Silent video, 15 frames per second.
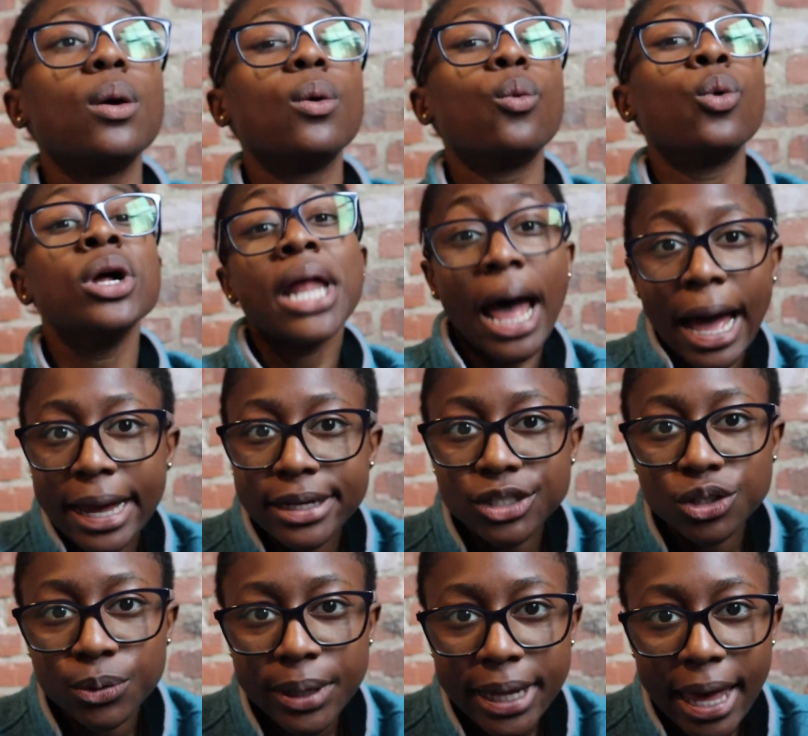Would I
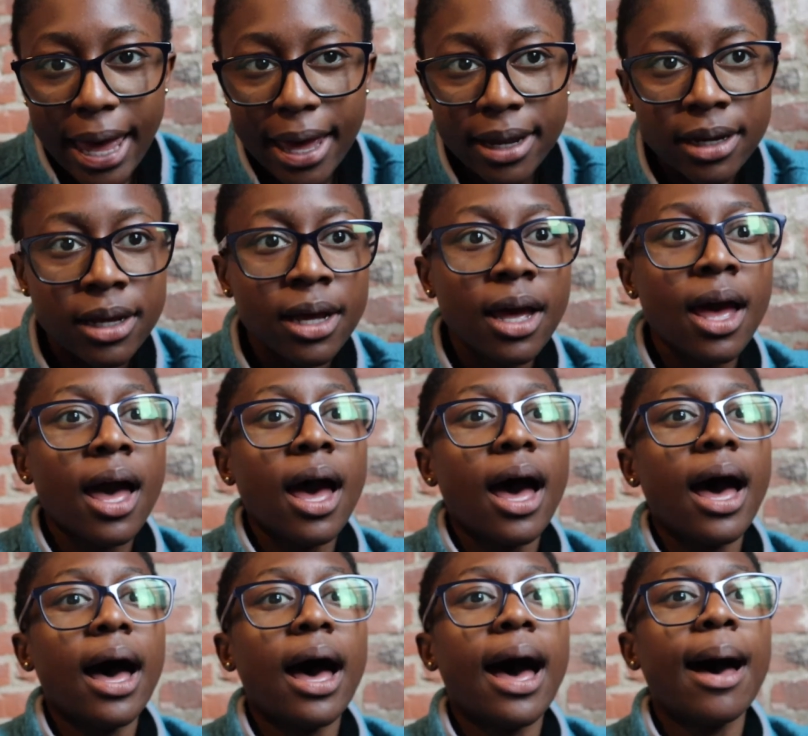do it again?
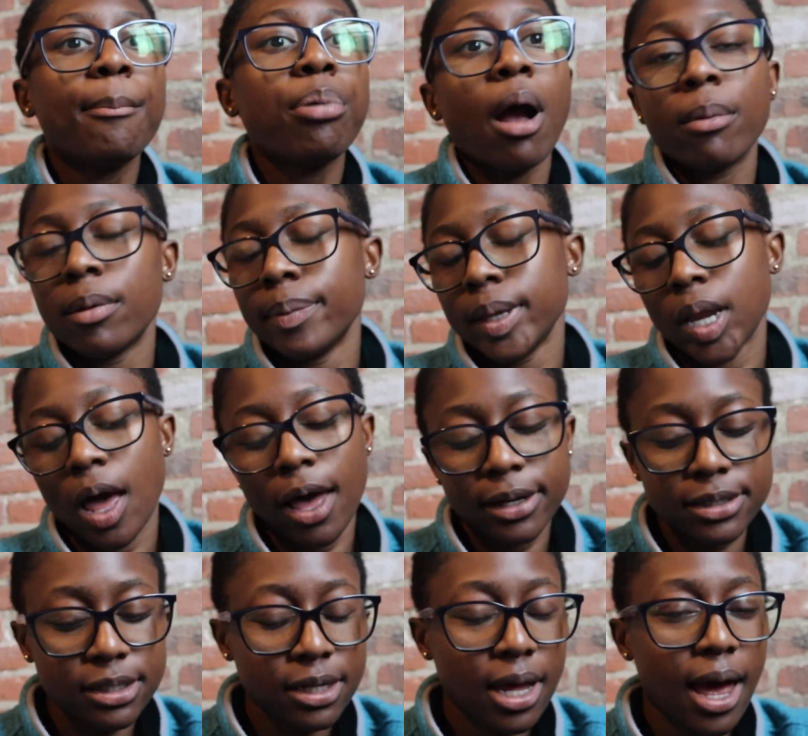Probably
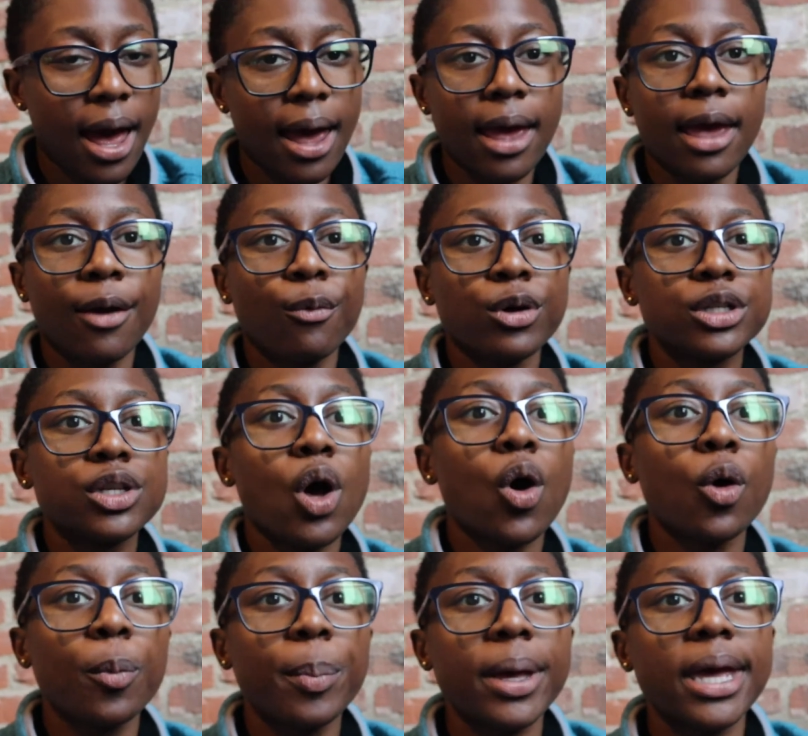not. I was
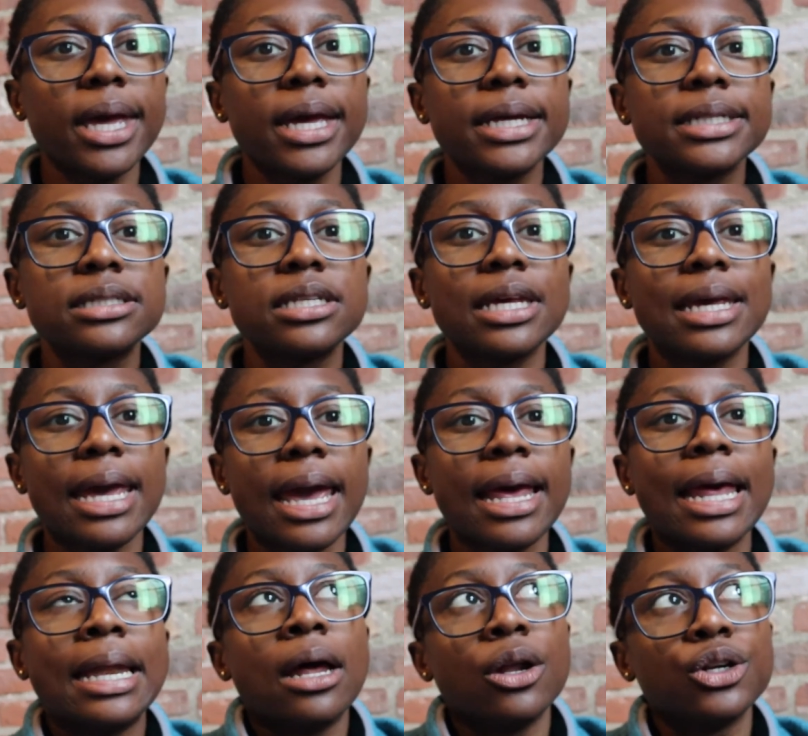hoping to
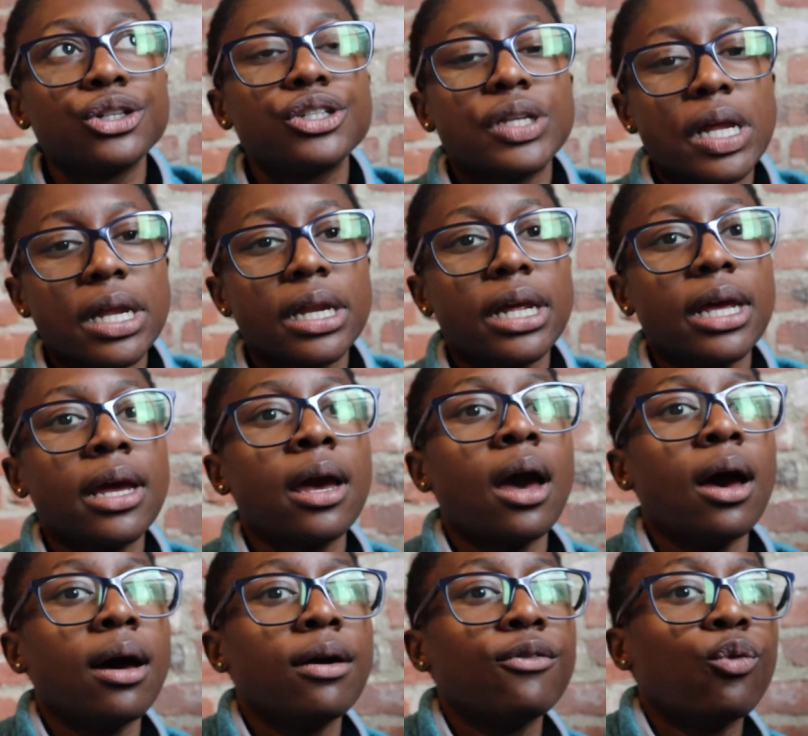get an understanding
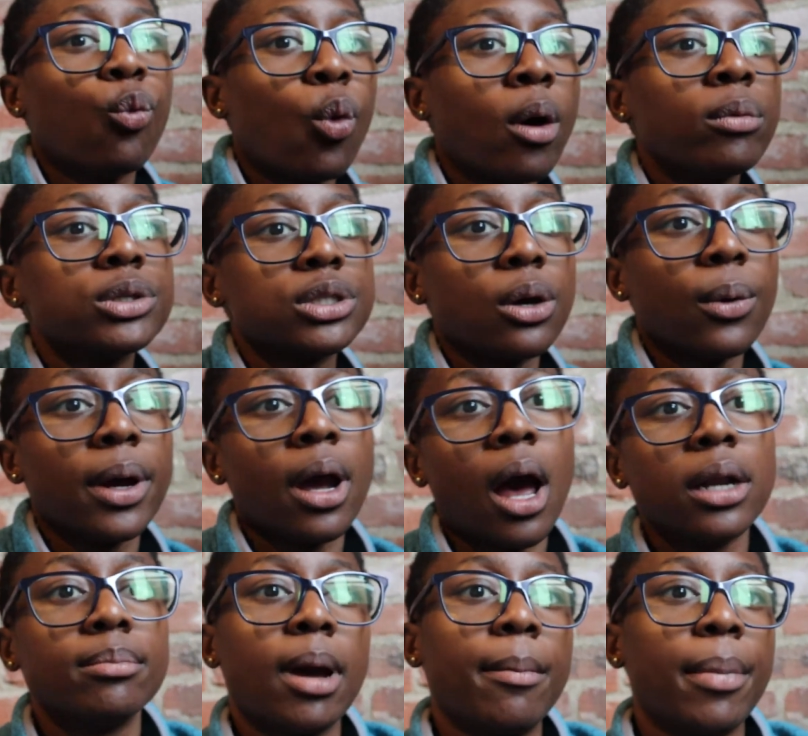of what was going on
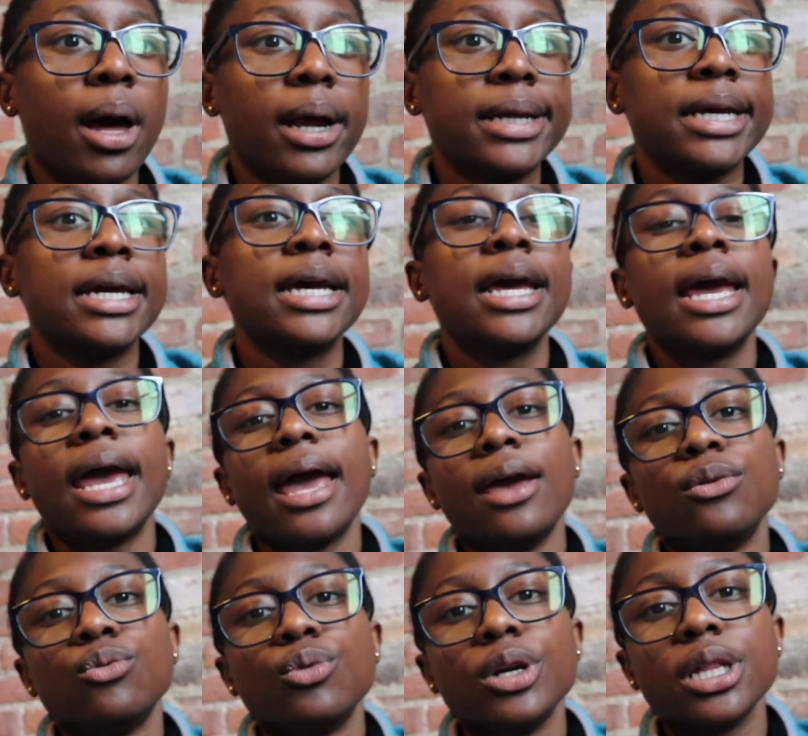in my body,
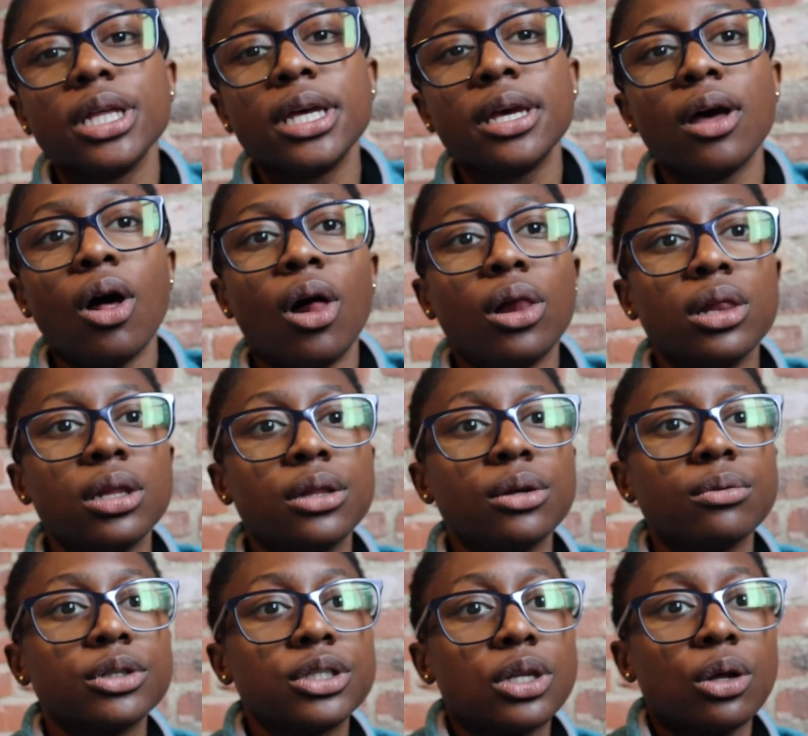and really all the
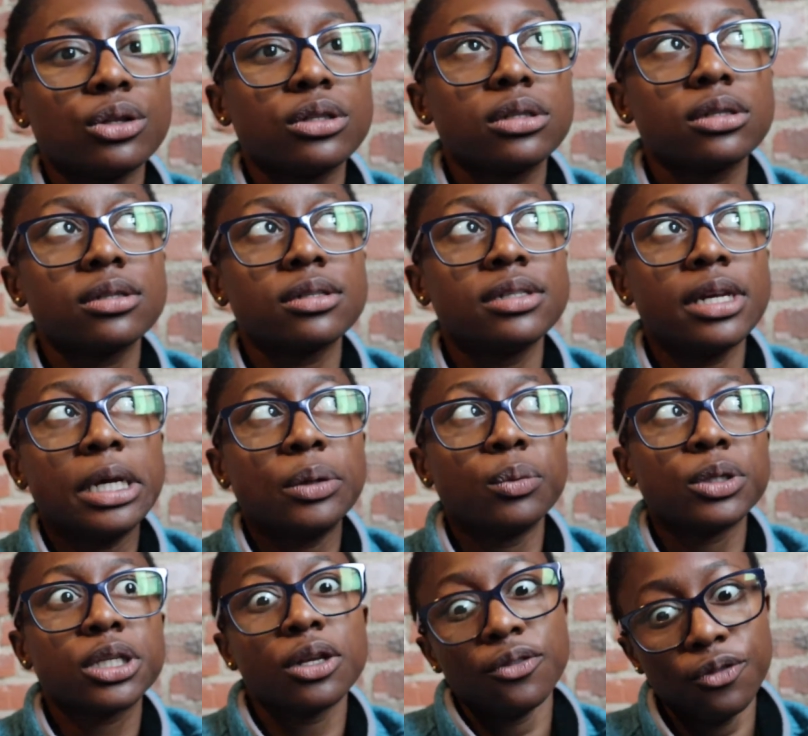results did
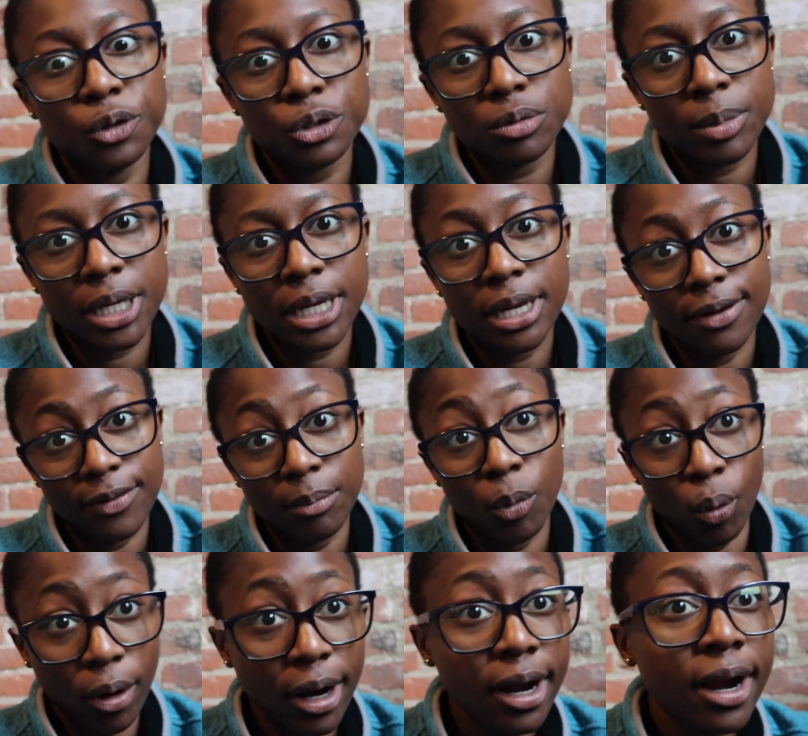was confuse me even
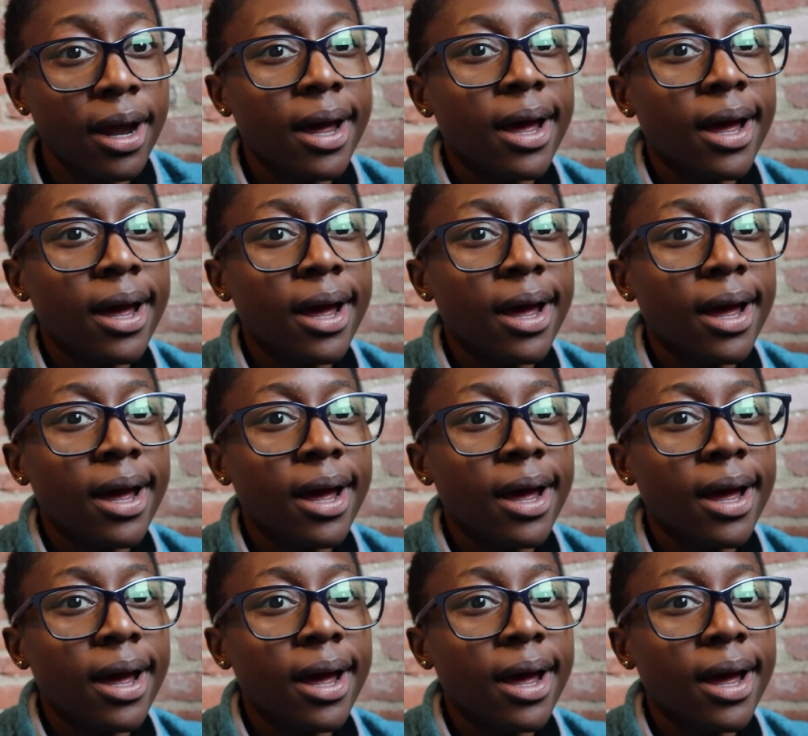more.